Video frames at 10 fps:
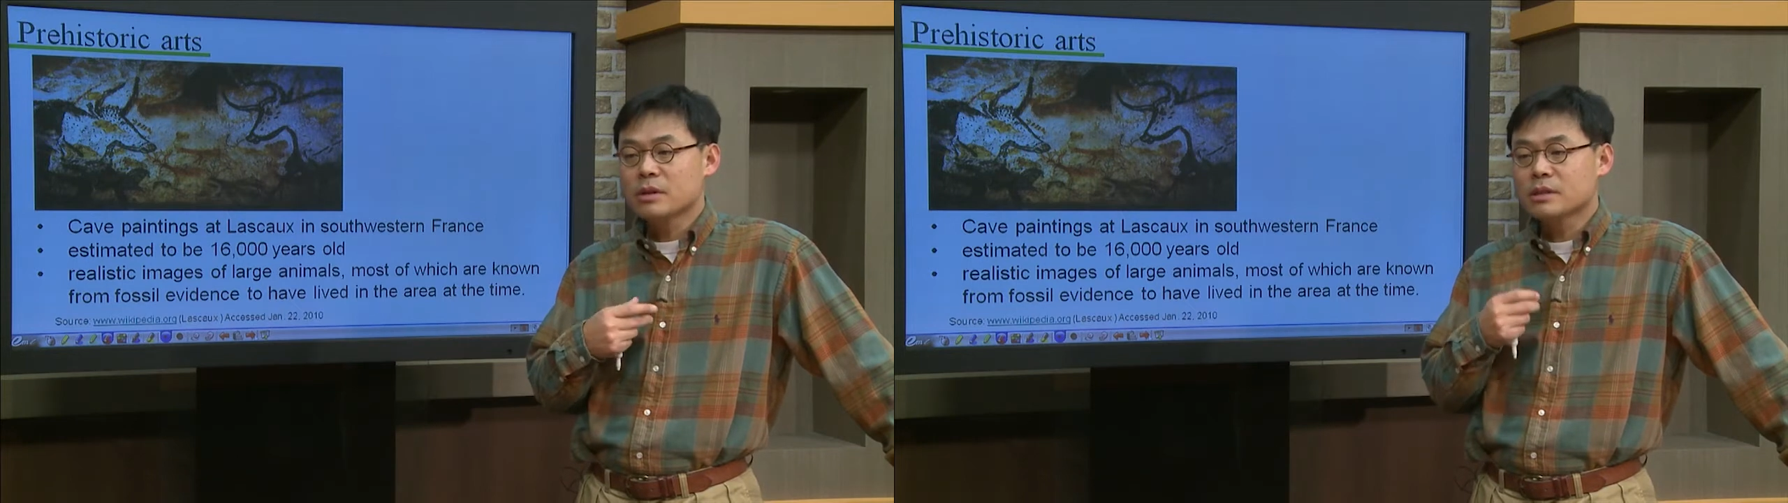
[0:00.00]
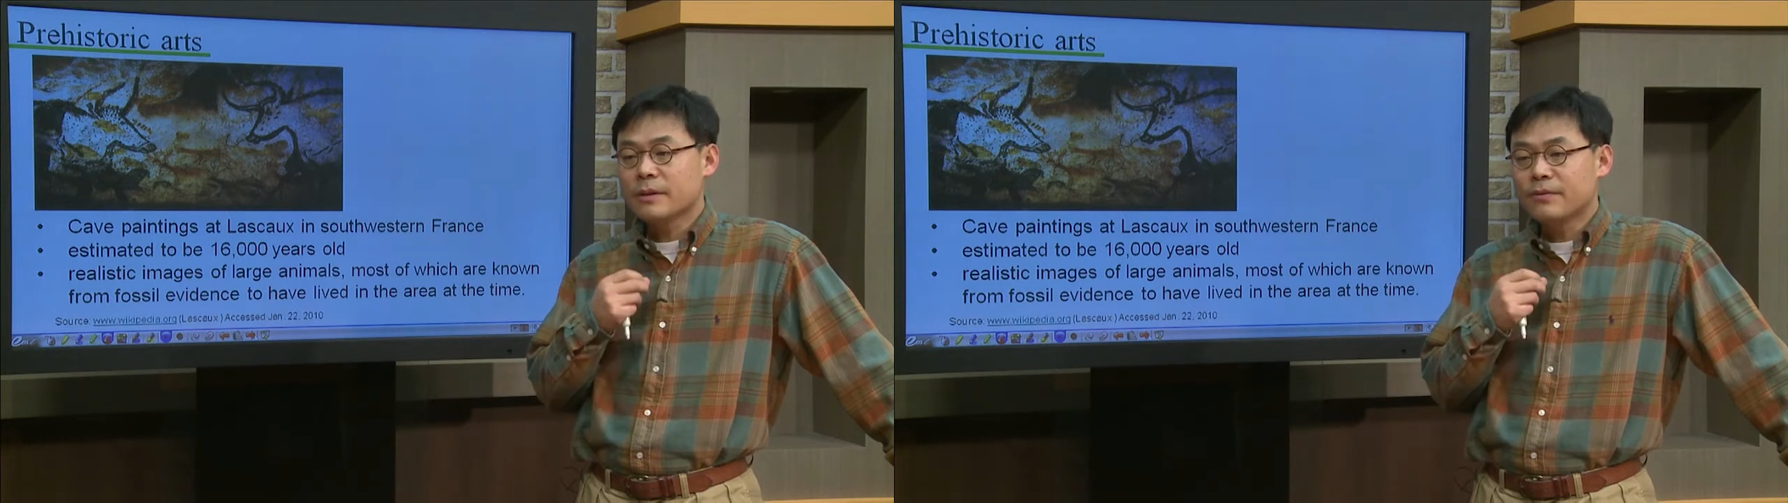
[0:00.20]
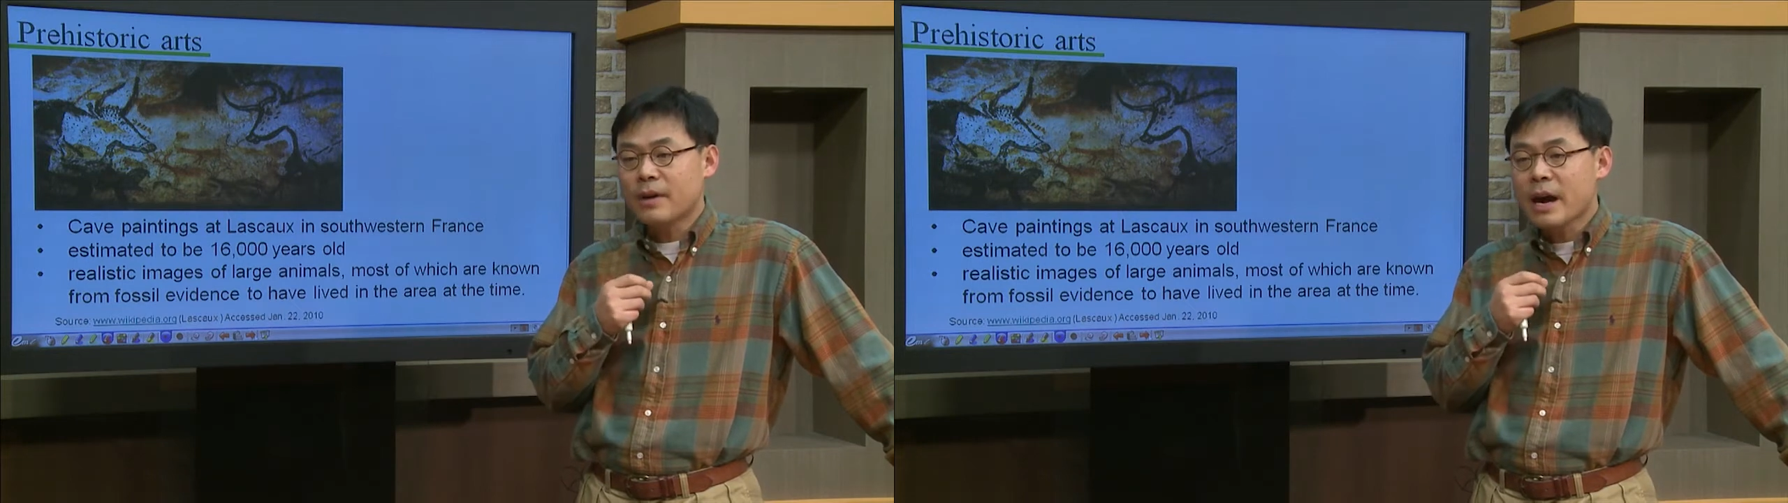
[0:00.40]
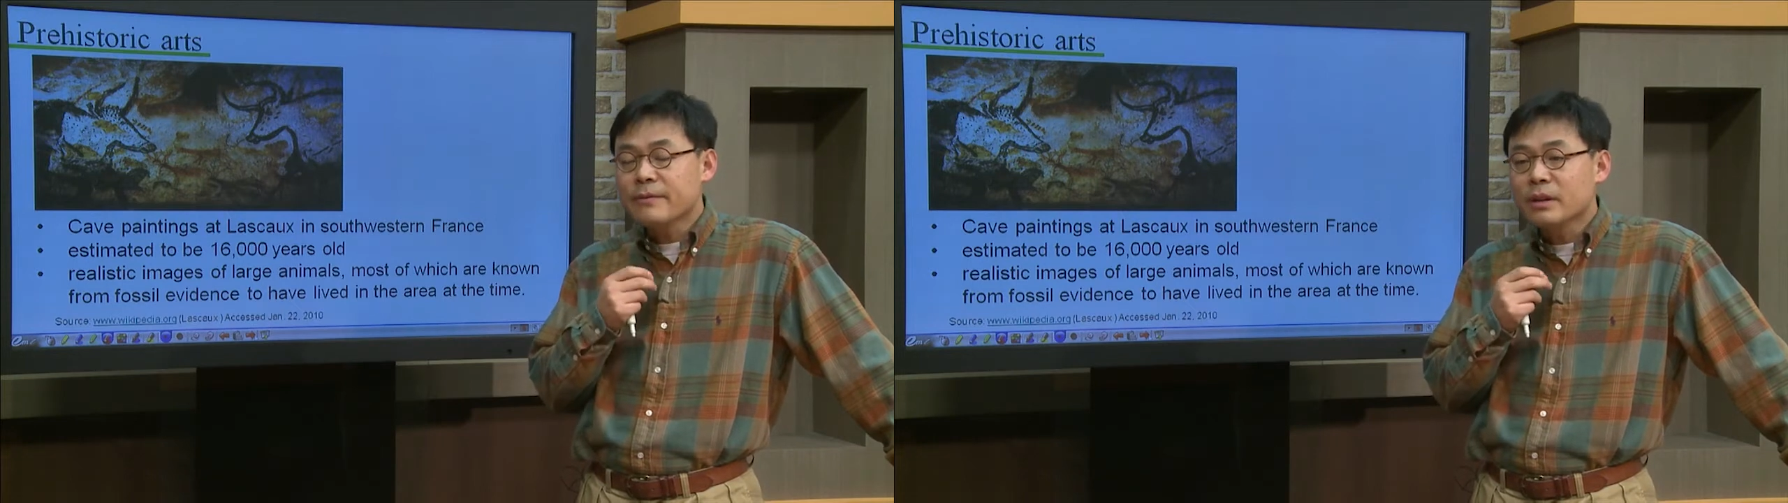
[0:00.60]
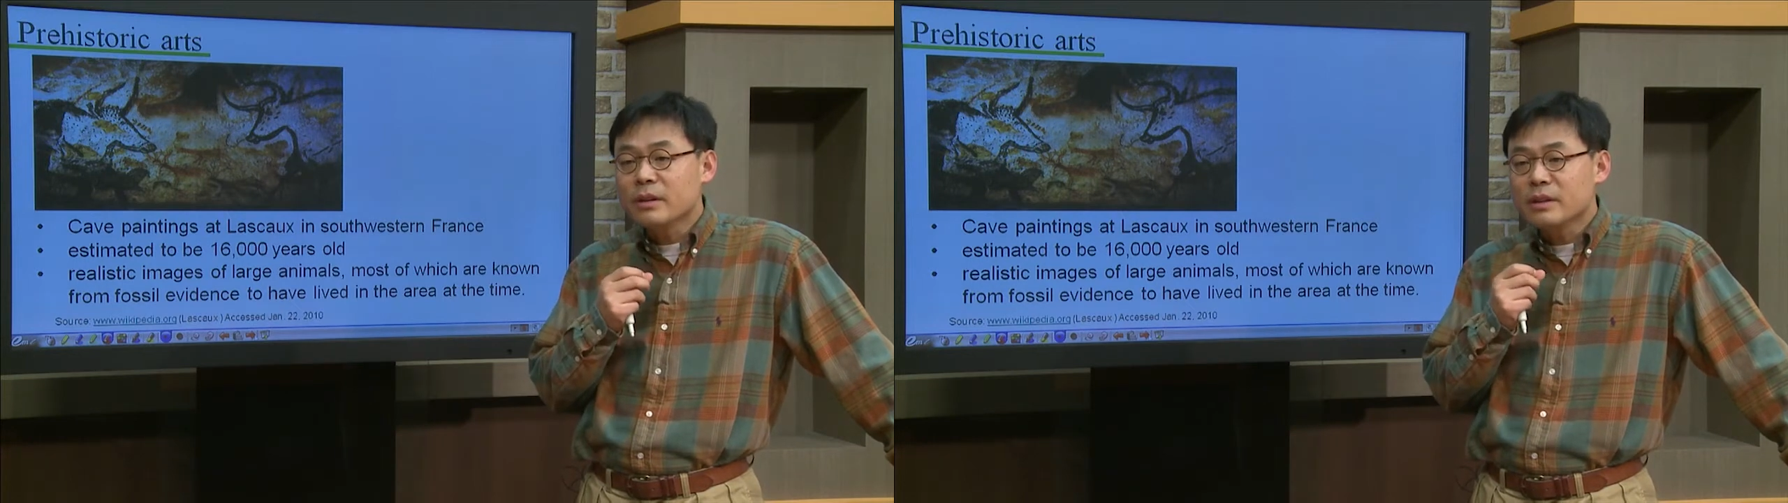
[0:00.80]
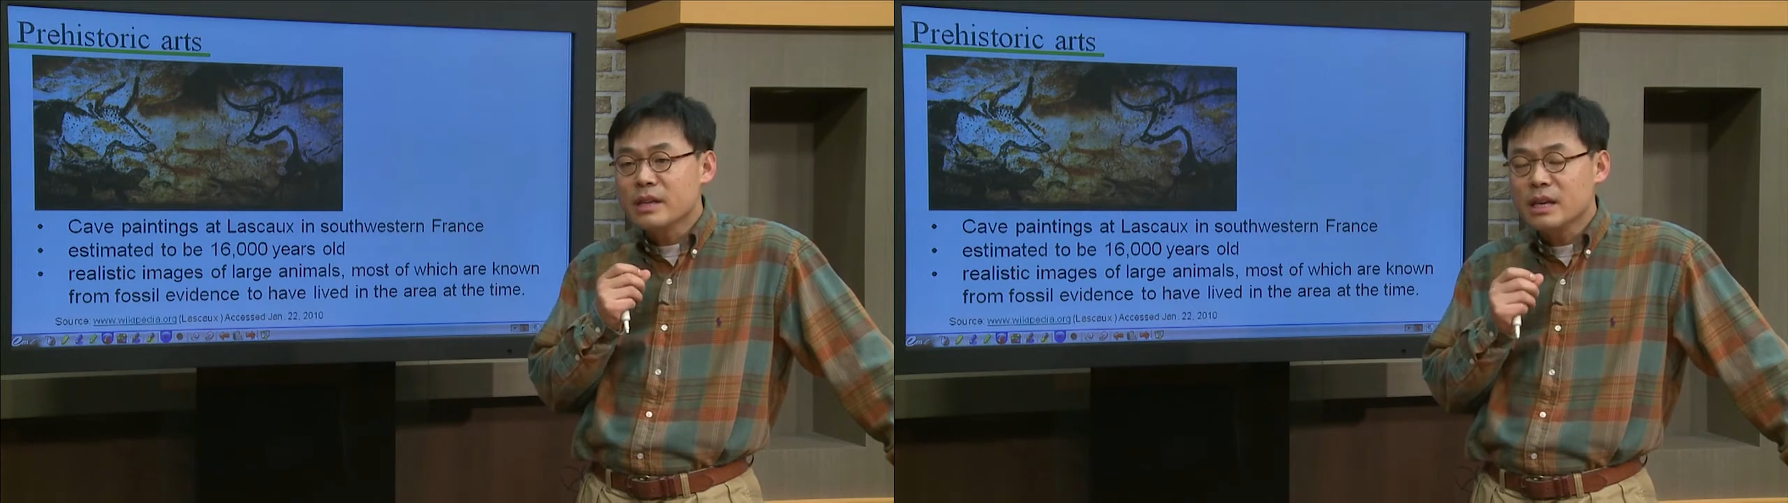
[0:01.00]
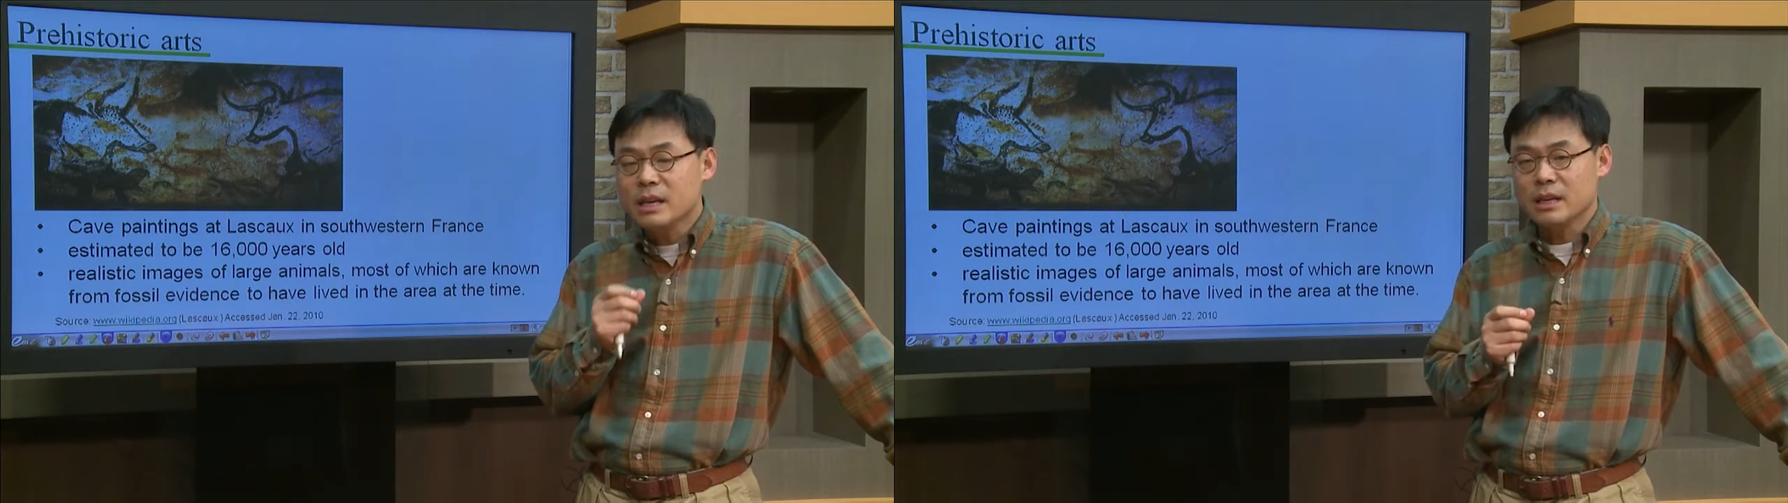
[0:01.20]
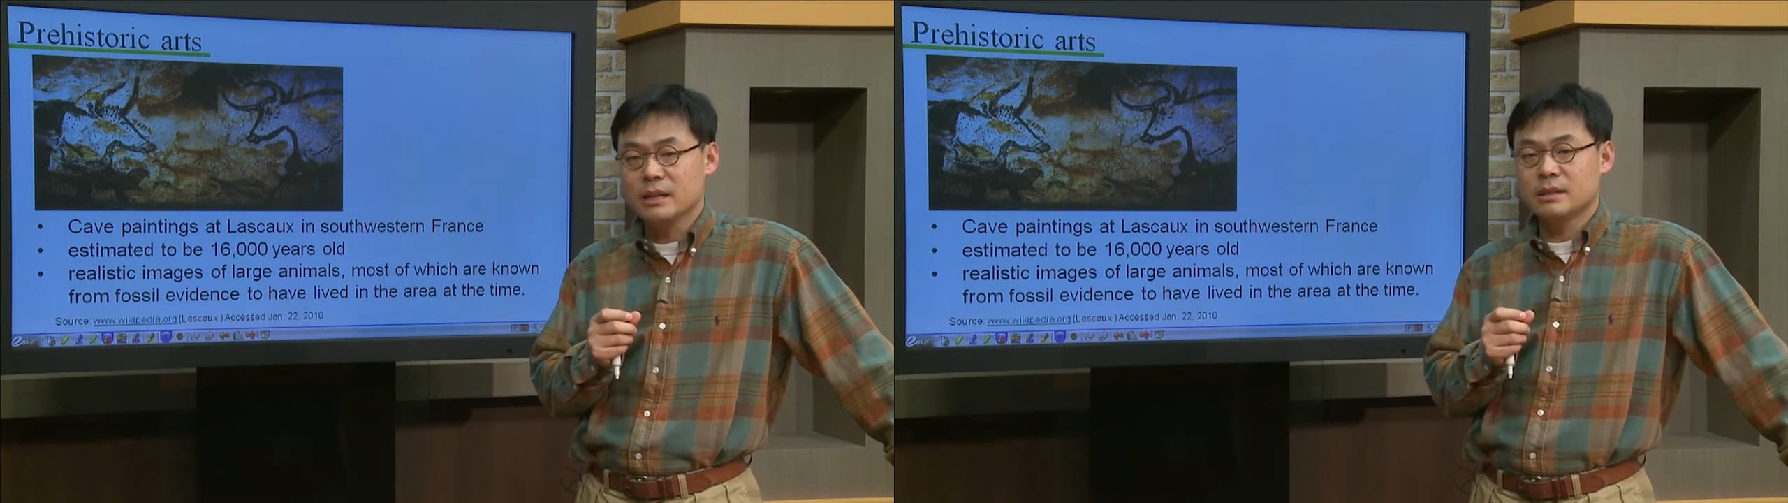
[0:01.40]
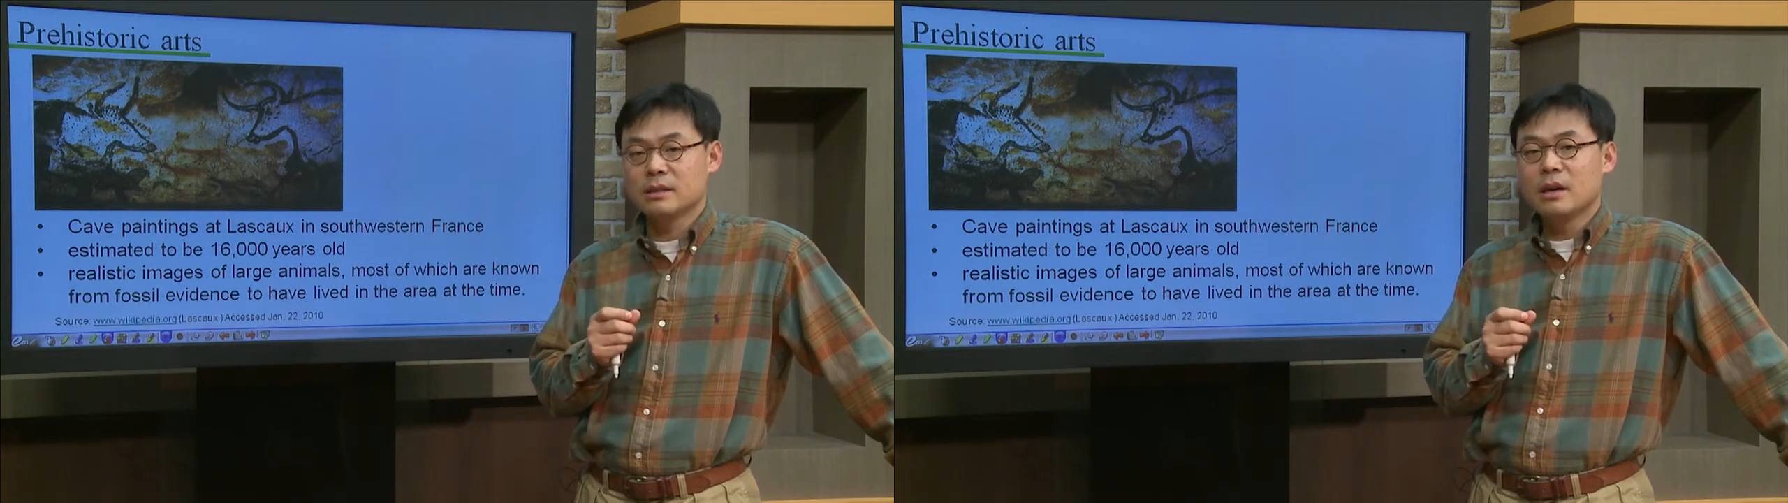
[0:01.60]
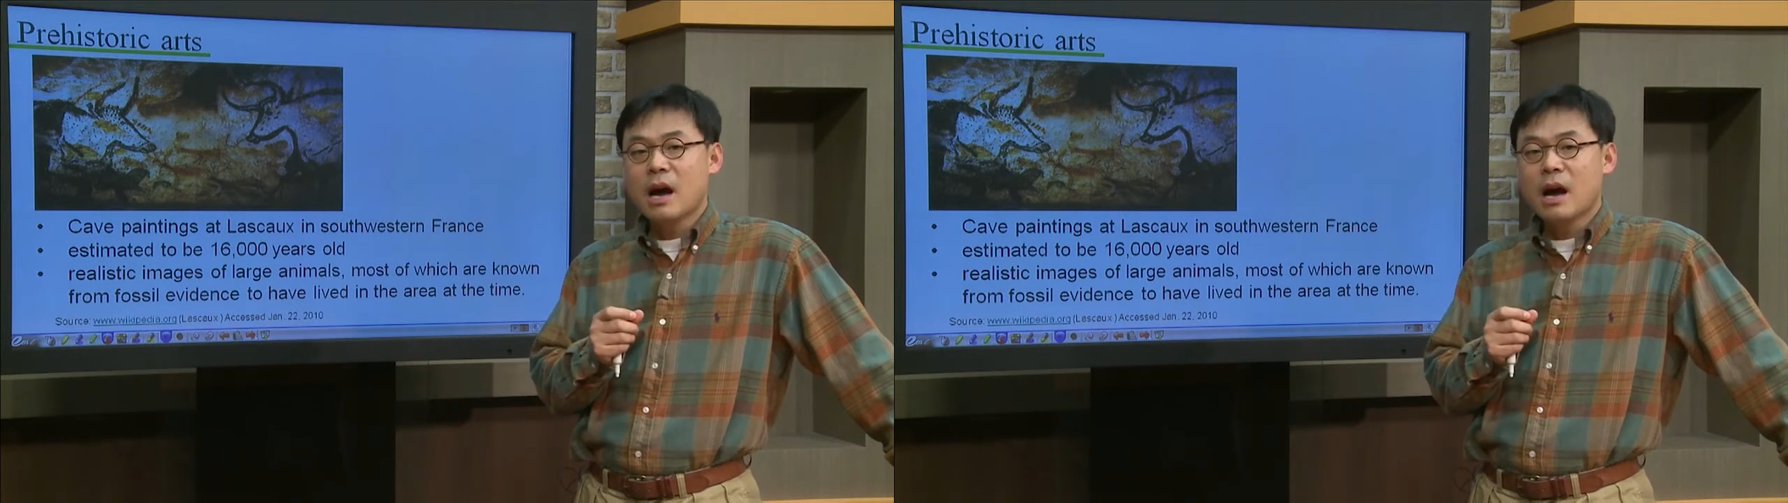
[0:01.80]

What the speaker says: survival needs,